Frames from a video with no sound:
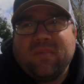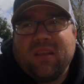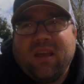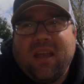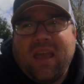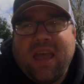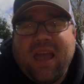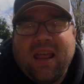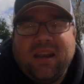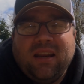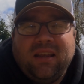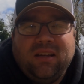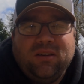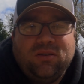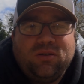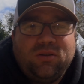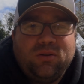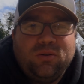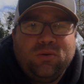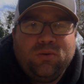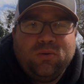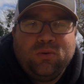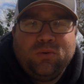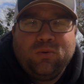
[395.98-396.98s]
heading
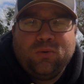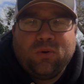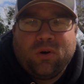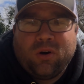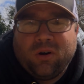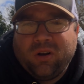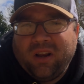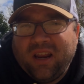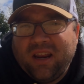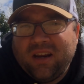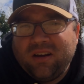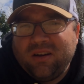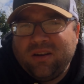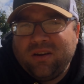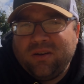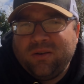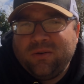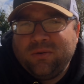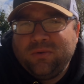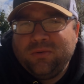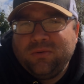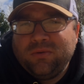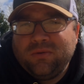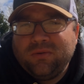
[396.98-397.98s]
to
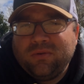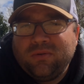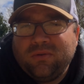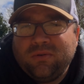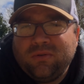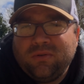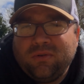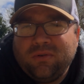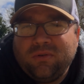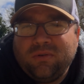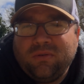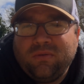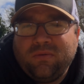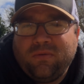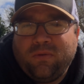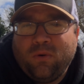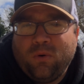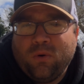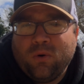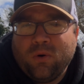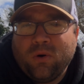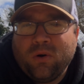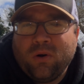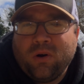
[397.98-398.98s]
Orlando
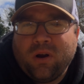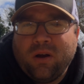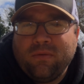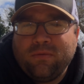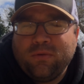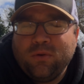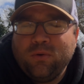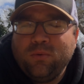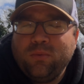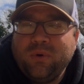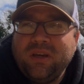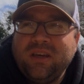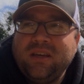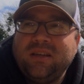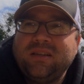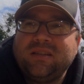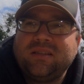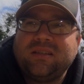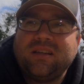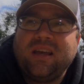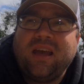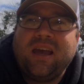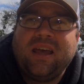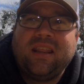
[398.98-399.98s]
for a few
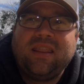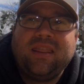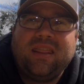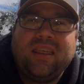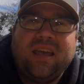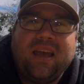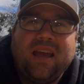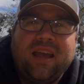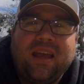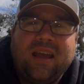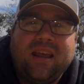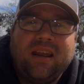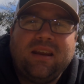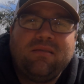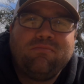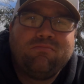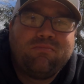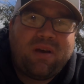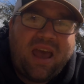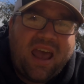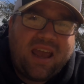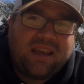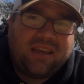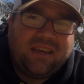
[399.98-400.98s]
weeks, and then
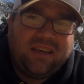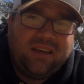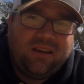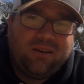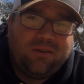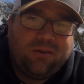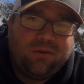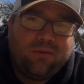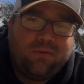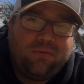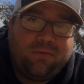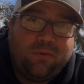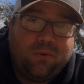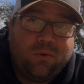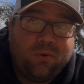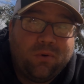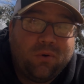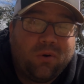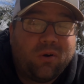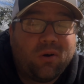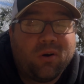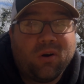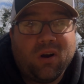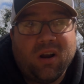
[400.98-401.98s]
back here
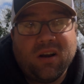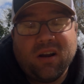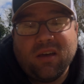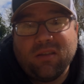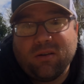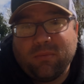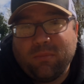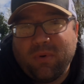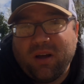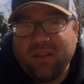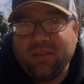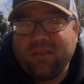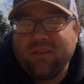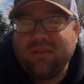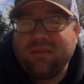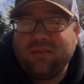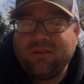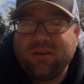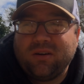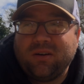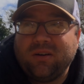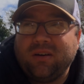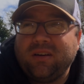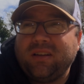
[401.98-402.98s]
for another month
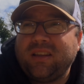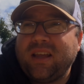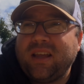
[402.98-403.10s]
during